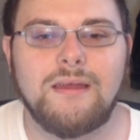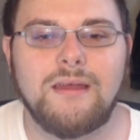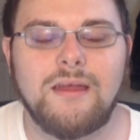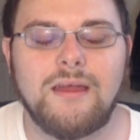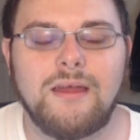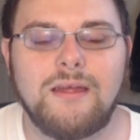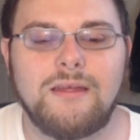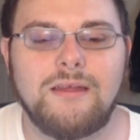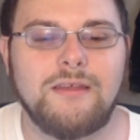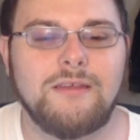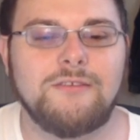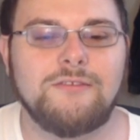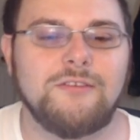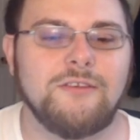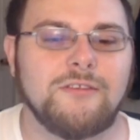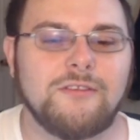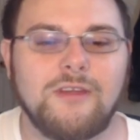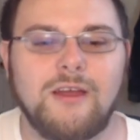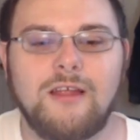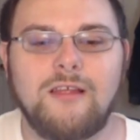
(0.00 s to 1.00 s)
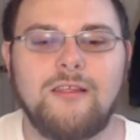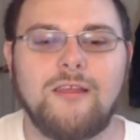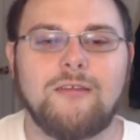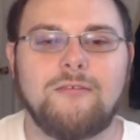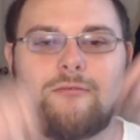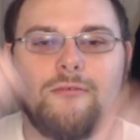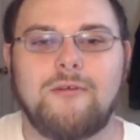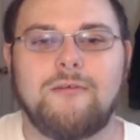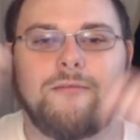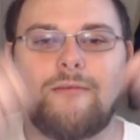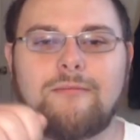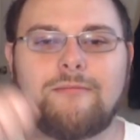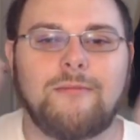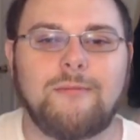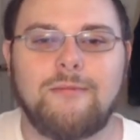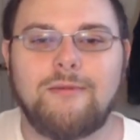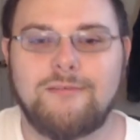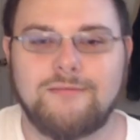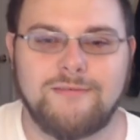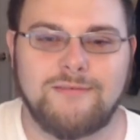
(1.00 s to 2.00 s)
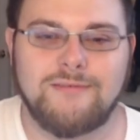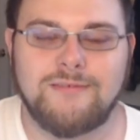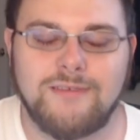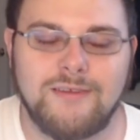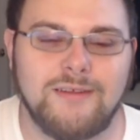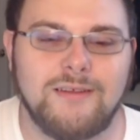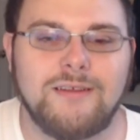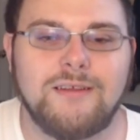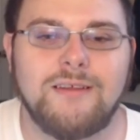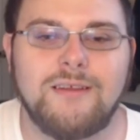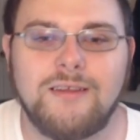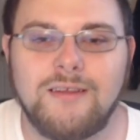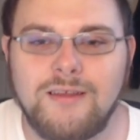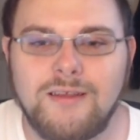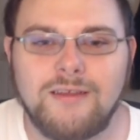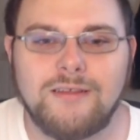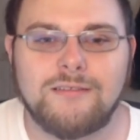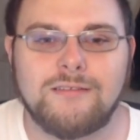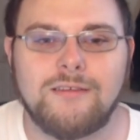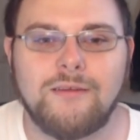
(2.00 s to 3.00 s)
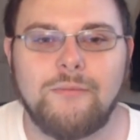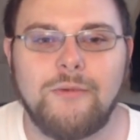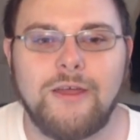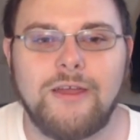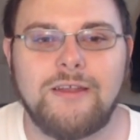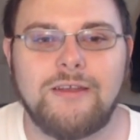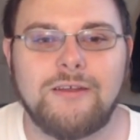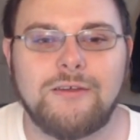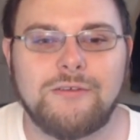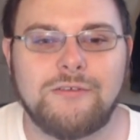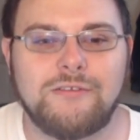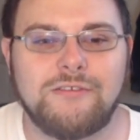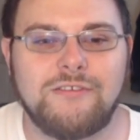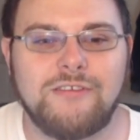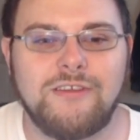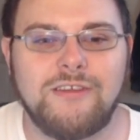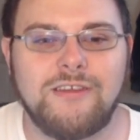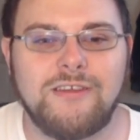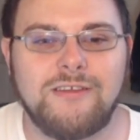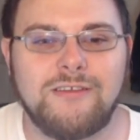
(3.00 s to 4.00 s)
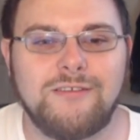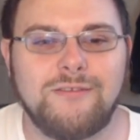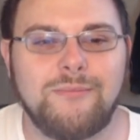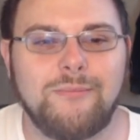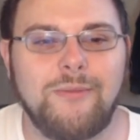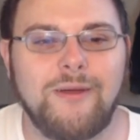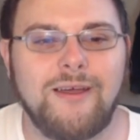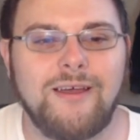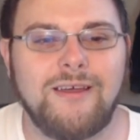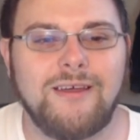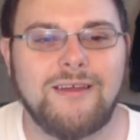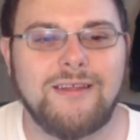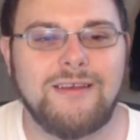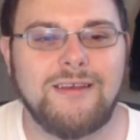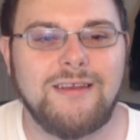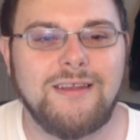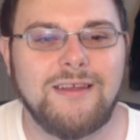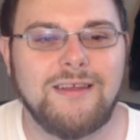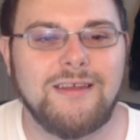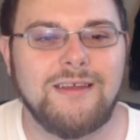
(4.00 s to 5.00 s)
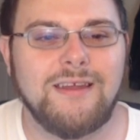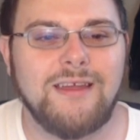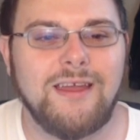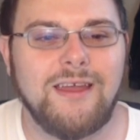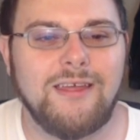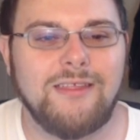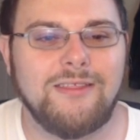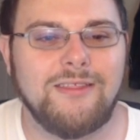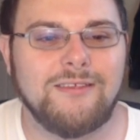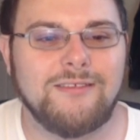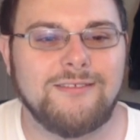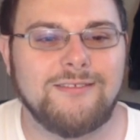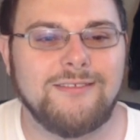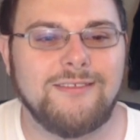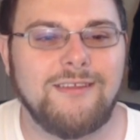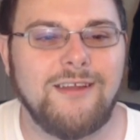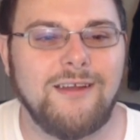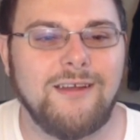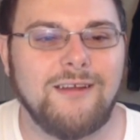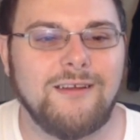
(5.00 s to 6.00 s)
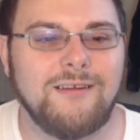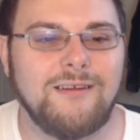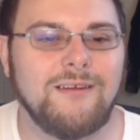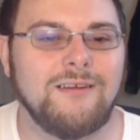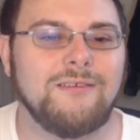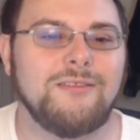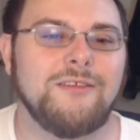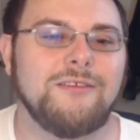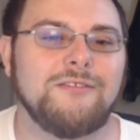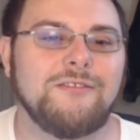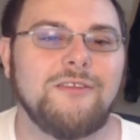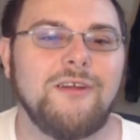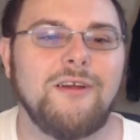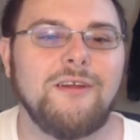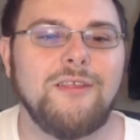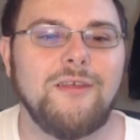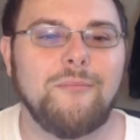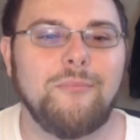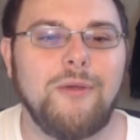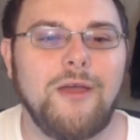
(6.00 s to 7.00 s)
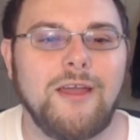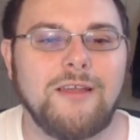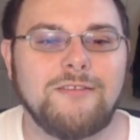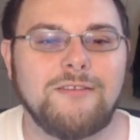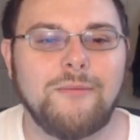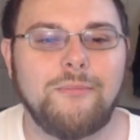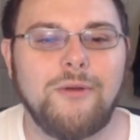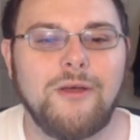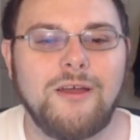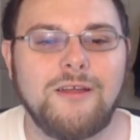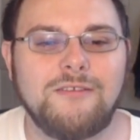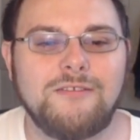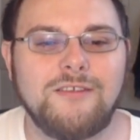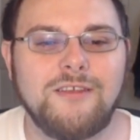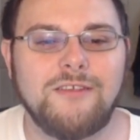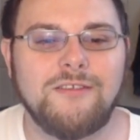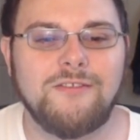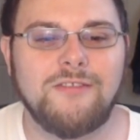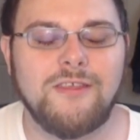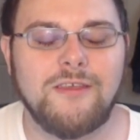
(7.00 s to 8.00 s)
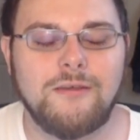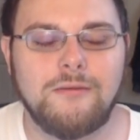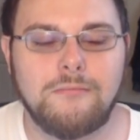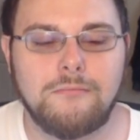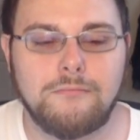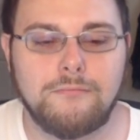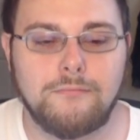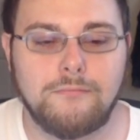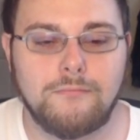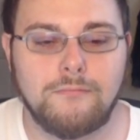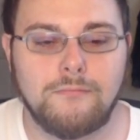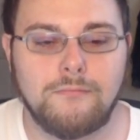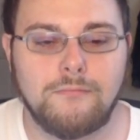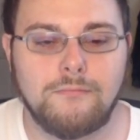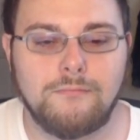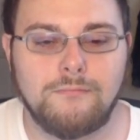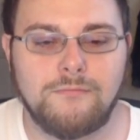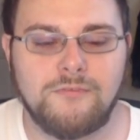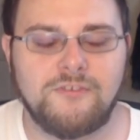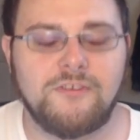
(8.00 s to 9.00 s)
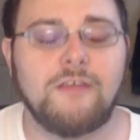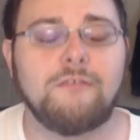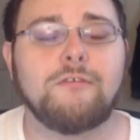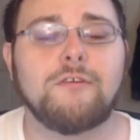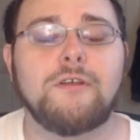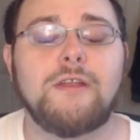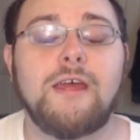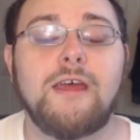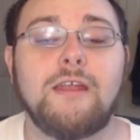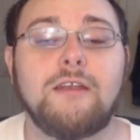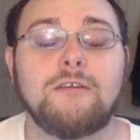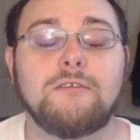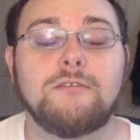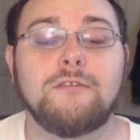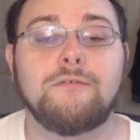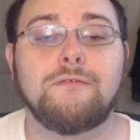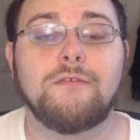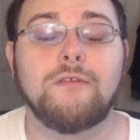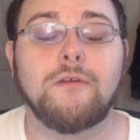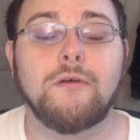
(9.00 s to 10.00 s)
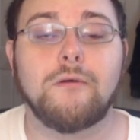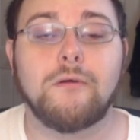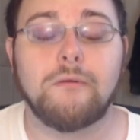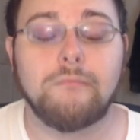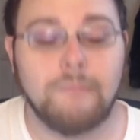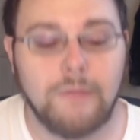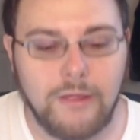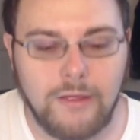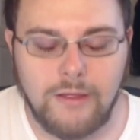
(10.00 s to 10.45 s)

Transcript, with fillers: And he's just kind of like... Rrr, rrr, rrr. Tomatoes, cheese, bun... And the star, or the star that packs a punch, is the severed head on the floor.